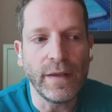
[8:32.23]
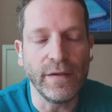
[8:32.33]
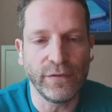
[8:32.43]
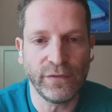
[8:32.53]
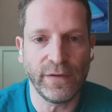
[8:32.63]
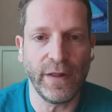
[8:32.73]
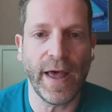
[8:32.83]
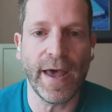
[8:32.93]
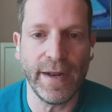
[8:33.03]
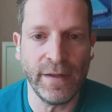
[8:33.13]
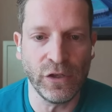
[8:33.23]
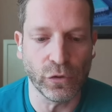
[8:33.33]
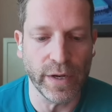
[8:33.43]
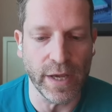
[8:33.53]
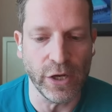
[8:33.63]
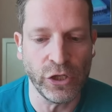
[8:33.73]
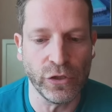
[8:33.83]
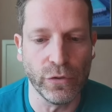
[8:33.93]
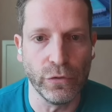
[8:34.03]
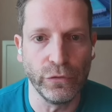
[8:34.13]
He's still had injury
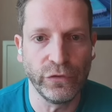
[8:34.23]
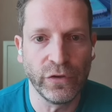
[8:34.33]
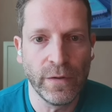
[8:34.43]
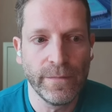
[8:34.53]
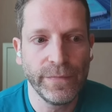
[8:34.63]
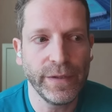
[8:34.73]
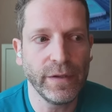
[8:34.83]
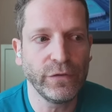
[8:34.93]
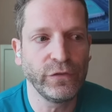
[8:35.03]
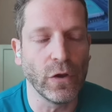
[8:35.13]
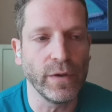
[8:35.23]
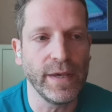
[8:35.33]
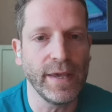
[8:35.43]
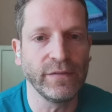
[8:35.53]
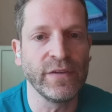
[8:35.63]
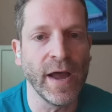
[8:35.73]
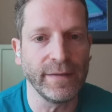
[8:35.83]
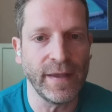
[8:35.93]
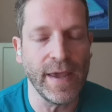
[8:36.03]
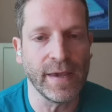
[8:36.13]
issues. So he's
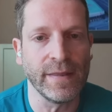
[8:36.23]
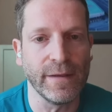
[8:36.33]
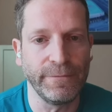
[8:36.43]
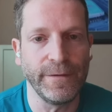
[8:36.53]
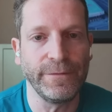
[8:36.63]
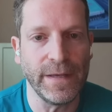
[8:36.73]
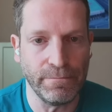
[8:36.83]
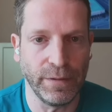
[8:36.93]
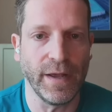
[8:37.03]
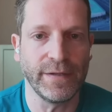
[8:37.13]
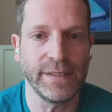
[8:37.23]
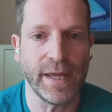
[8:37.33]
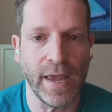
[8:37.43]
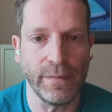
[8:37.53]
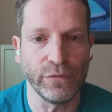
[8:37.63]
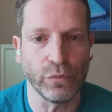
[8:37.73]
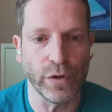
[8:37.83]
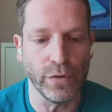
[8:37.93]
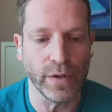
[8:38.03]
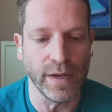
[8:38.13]
not taken the 50 plus games where
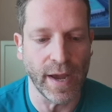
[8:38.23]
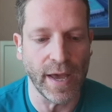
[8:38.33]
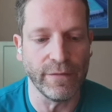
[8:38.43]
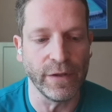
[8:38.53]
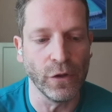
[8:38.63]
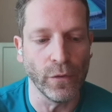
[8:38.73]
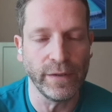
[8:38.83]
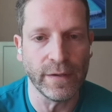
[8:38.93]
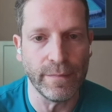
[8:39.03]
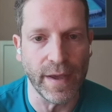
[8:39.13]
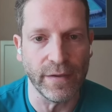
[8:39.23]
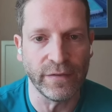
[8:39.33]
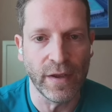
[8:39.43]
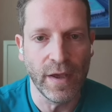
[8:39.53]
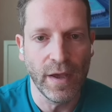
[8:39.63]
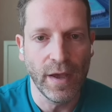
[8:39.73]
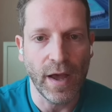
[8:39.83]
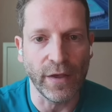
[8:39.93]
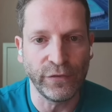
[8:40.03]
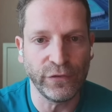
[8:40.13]
you can kind of anoint him as
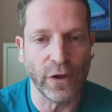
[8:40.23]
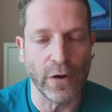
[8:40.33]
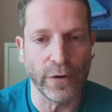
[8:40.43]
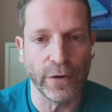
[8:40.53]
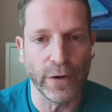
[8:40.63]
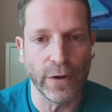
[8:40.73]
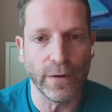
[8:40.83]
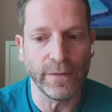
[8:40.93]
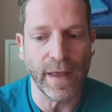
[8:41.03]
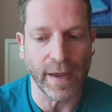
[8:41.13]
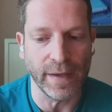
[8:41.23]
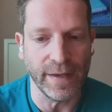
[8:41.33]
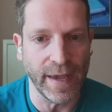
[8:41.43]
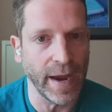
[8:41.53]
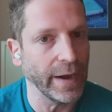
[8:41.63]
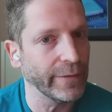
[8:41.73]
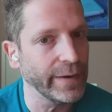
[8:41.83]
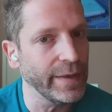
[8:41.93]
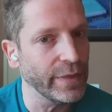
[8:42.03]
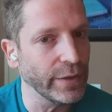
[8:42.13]
a starter that can
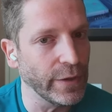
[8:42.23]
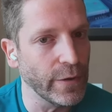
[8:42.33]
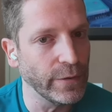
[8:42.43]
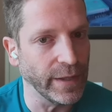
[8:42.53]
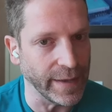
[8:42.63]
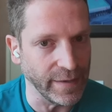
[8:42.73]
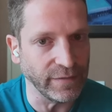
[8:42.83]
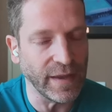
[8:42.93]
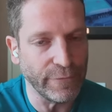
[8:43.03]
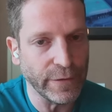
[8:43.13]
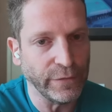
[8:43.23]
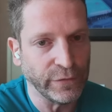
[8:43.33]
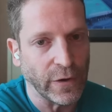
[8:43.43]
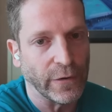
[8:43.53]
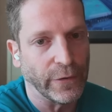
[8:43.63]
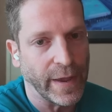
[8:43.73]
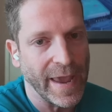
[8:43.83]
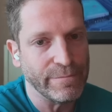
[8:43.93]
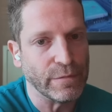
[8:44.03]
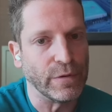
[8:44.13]
carry the load. Like, he's definitely starter
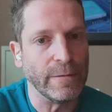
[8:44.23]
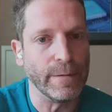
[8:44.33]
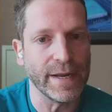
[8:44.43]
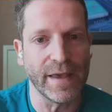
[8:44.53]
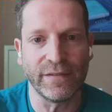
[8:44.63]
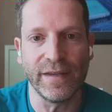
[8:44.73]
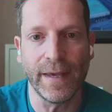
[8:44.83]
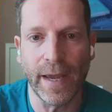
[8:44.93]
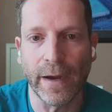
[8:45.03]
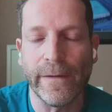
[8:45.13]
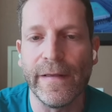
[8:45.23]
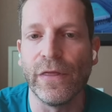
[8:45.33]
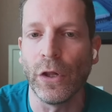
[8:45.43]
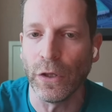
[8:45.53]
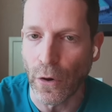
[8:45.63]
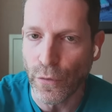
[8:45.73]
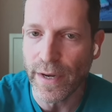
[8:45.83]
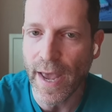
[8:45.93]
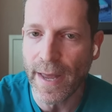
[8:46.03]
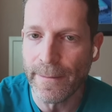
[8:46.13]
capable, but he hasn't carried the load
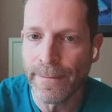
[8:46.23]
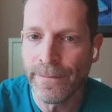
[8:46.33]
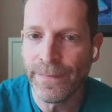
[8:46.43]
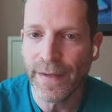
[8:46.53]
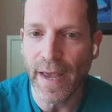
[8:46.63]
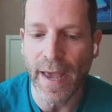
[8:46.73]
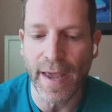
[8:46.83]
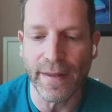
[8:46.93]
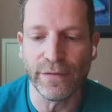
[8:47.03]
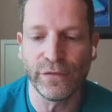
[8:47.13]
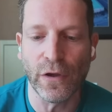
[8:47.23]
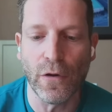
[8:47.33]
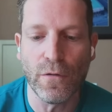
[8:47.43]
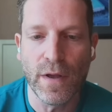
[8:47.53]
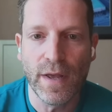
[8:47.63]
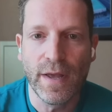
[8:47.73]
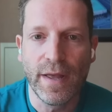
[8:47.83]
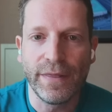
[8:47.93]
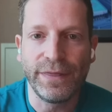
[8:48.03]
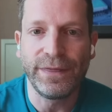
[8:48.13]
yet. And so
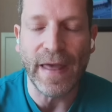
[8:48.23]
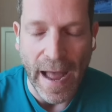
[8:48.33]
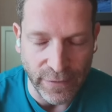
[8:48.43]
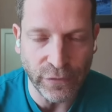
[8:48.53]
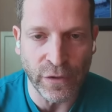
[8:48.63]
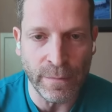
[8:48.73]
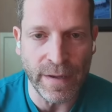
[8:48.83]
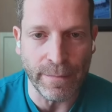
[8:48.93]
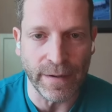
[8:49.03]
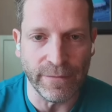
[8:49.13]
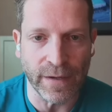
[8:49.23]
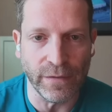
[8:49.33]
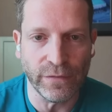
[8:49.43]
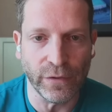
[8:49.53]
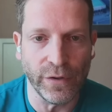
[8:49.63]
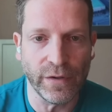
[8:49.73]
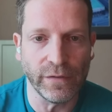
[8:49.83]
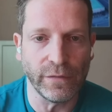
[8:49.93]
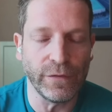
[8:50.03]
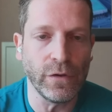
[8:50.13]
that's going to be a bit of a concern,
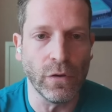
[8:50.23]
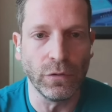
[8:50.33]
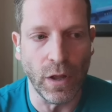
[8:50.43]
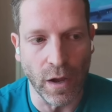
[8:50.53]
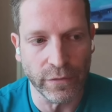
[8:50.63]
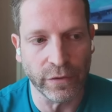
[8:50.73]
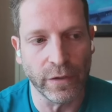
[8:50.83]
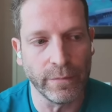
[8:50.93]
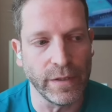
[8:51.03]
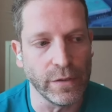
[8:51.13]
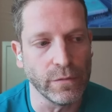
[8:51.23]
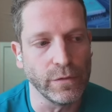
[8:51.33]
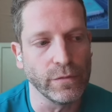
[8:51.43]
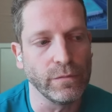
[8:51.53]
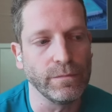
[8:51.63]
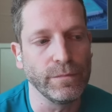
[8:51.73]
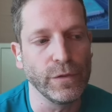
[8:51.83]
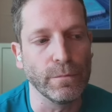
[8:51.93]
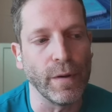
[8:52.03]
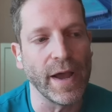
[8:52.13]
because if you go long term and
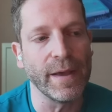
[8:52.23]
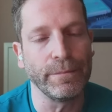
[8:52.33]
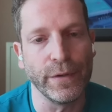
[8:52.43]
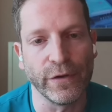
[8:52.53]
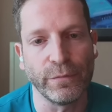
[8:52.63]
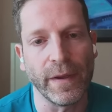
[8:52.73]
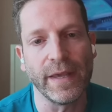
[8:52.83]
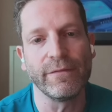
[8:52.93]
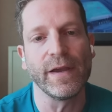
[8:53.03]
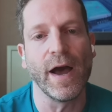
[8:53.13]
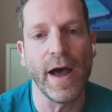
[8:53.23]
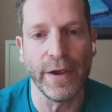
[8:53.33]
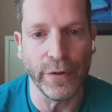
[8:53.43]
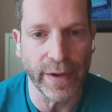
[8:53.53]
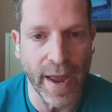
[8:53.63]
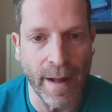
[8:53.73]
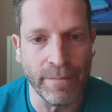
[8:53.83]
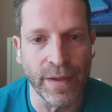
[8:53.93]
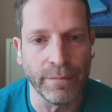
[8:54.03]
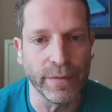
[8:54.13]
you buy up years by giving a higher
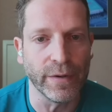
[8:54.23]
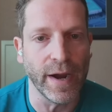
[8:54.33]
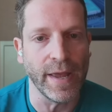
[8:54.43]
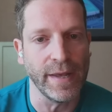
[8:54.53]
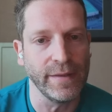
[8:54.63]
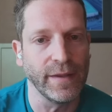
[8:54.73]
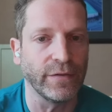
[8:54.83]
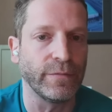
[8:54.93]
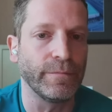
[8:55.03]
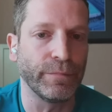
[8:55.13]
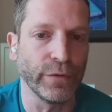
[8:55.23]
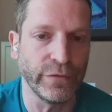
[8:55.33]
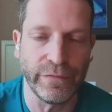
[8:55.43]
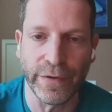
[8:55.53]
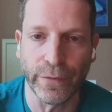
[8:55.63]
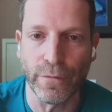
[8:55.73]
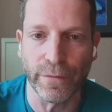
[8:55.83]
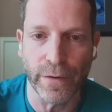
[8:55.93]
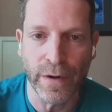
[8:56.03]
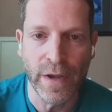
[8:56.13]
cap number and he doesn't persevere
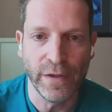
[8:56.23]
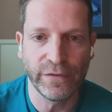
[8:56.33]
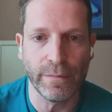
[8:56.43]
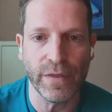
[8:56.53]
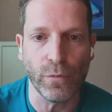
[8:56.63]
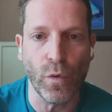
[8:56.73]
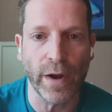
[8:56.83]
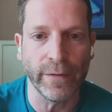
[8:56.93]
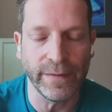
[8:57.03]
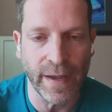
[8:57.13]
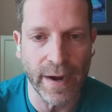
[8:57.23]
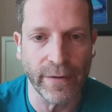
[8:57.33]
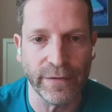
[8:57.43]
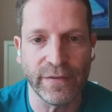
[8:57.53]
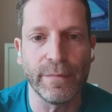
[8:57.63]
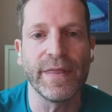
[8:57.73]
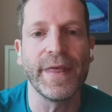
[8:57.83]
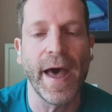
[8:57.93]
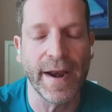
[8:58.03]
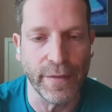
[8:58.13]
over some of the wear and tear and some of
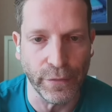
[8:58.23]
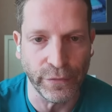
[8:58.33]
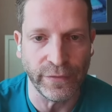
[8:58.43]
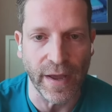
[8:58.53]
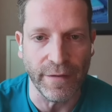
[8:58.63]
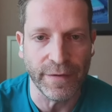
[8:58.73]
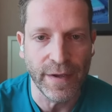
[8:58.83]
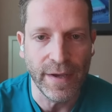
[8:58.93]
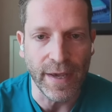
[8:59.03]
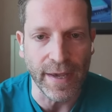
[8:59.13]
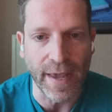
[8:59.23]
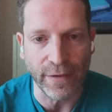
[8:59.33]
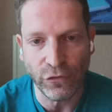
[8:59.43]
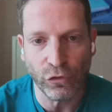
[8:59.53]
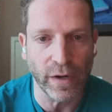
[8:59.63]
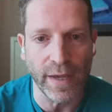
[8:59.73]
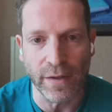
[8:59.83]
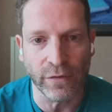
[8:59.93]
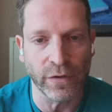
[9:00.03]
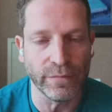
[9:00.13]
that other stuff, it gets tricky
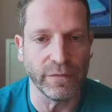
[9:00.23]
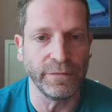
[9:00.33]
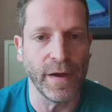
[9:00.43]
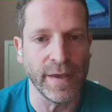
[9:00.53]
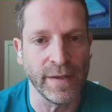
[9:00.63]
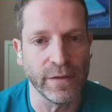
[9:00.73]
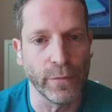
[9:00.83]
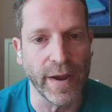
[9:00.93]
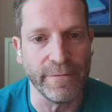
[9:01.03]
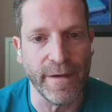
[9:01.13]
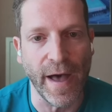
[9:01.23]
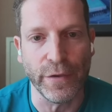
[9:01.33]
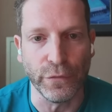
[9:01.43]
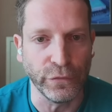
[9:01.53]
in terms of finding the right value.